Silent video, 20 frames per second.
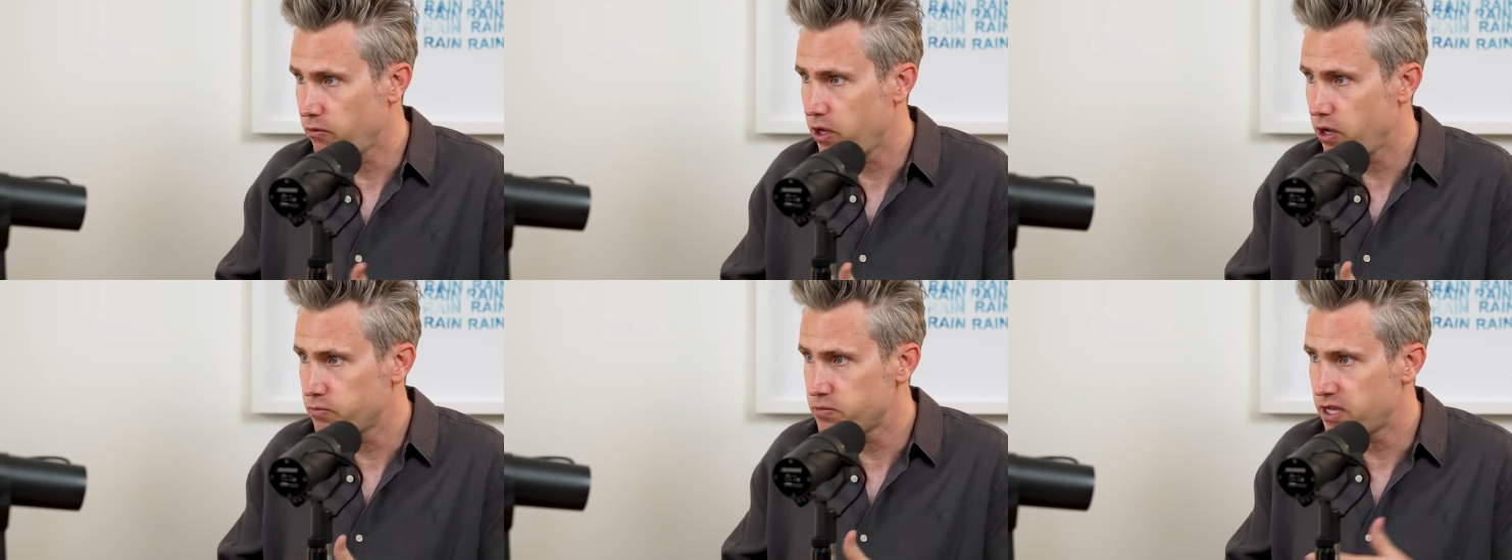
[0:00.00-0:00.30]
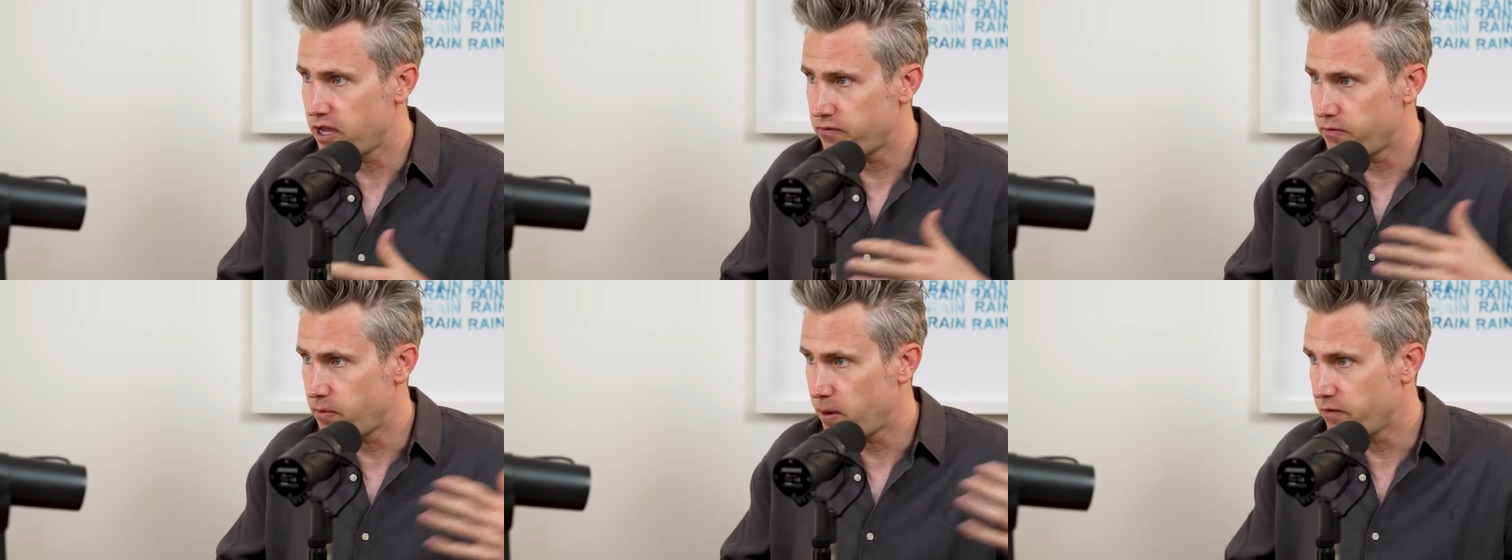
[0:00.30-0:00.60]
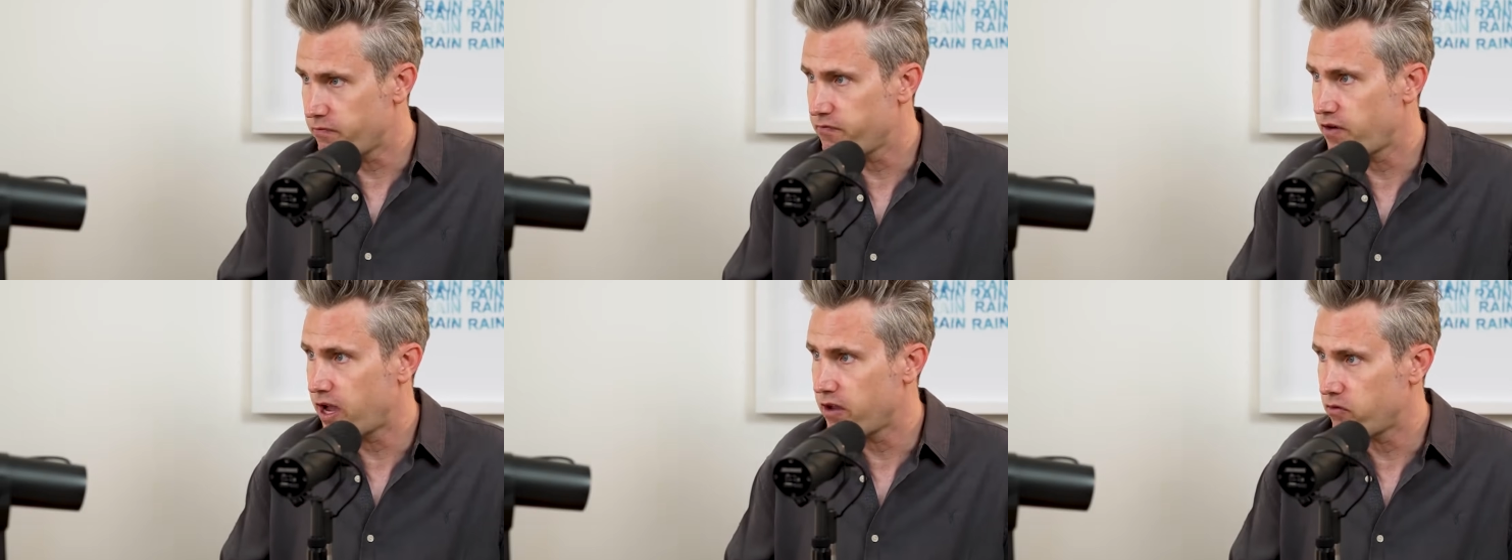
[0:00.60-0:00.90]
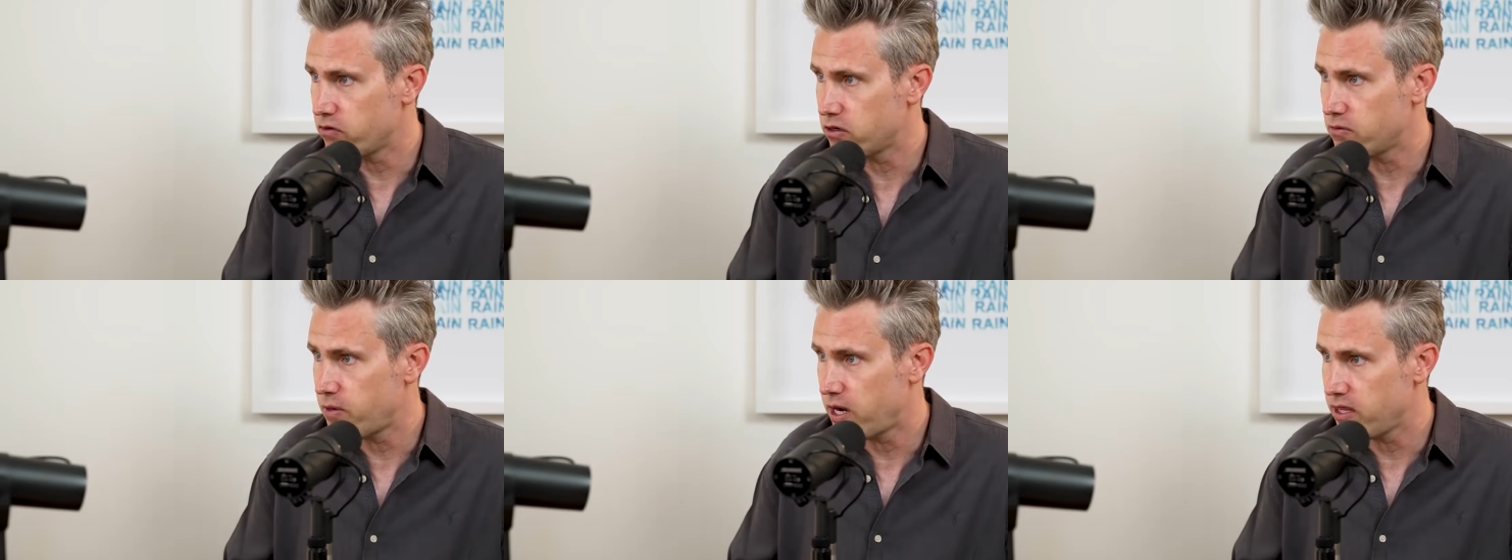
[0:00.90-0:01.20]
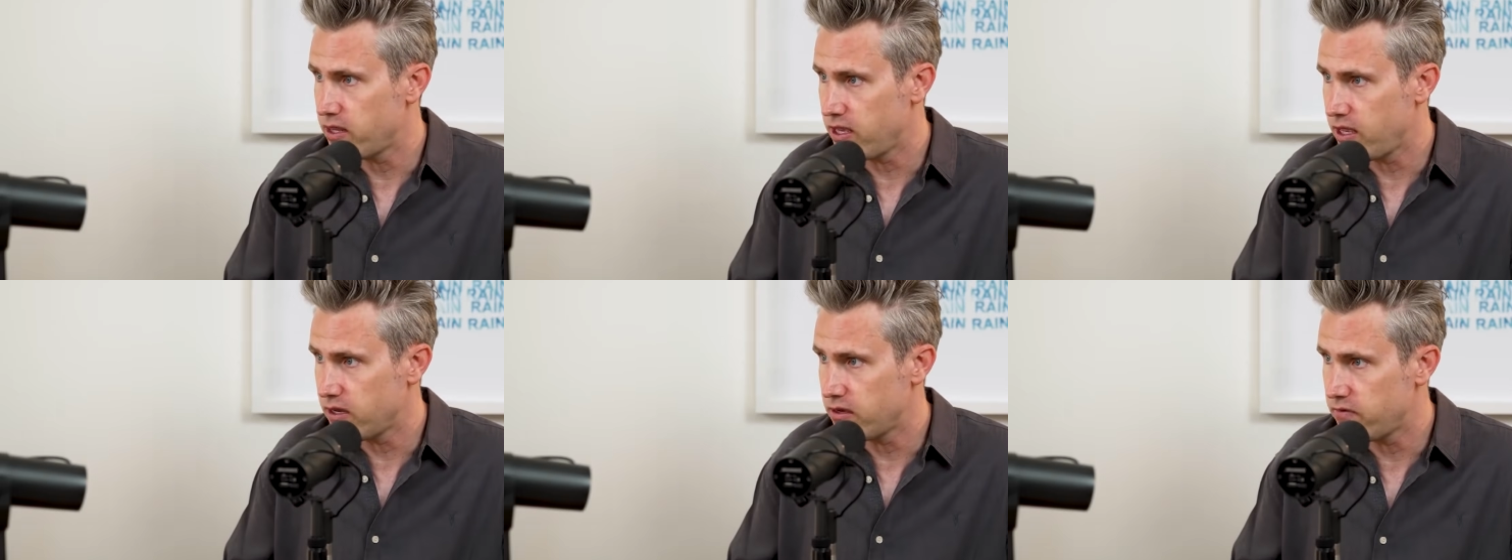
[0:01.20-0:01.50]
We hope to have about 500
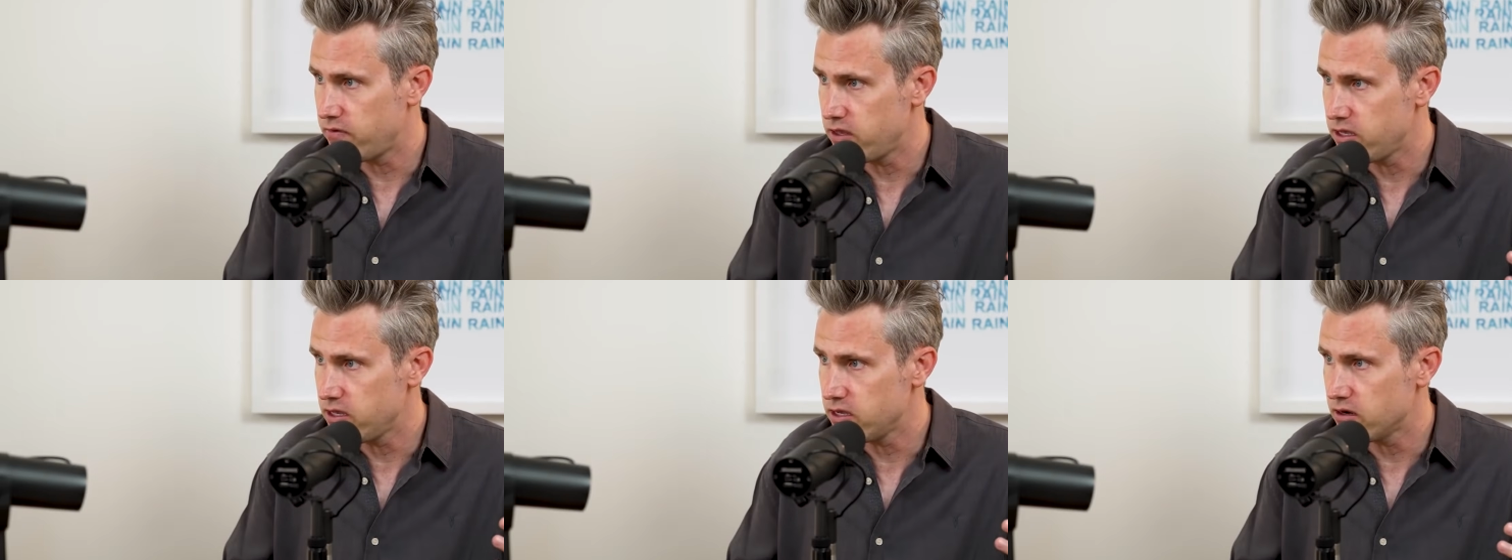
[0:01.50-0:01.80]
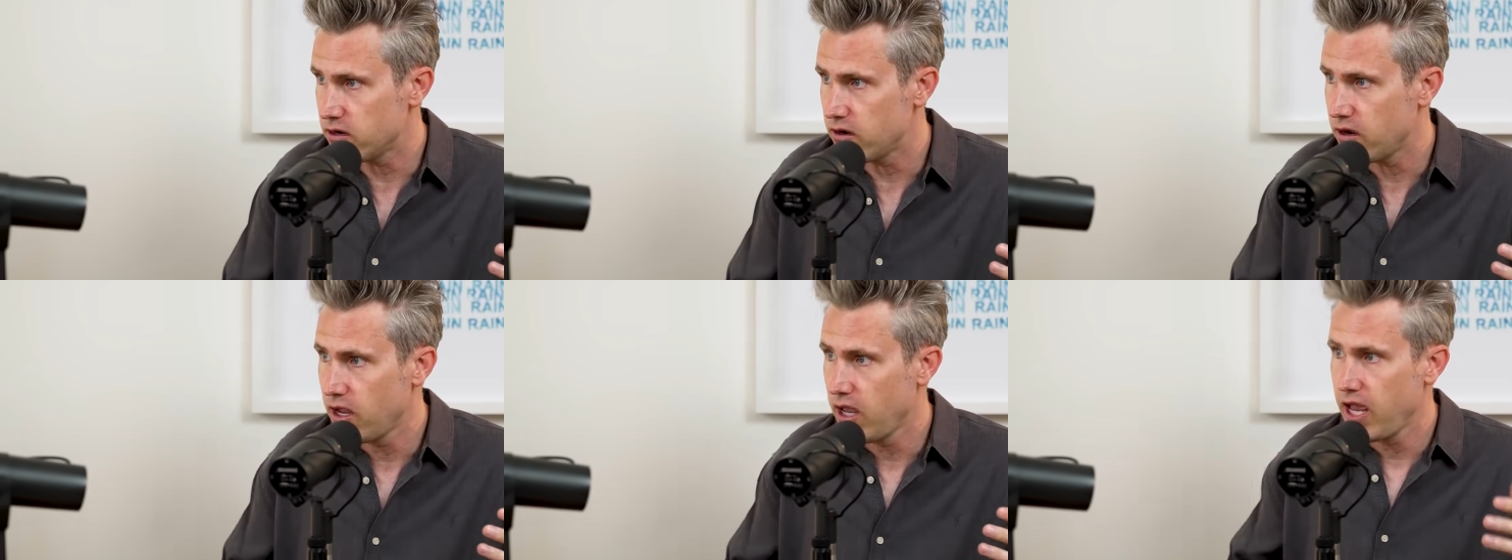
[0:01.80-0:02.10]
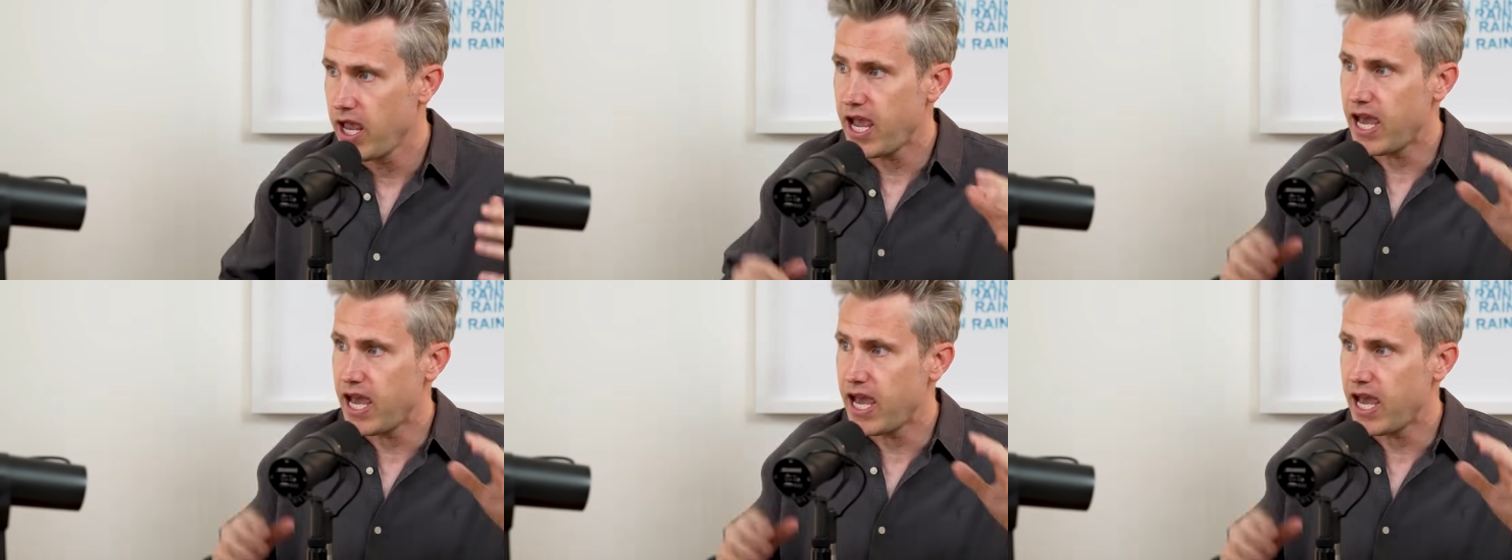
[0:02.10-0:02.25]
by the end of the year.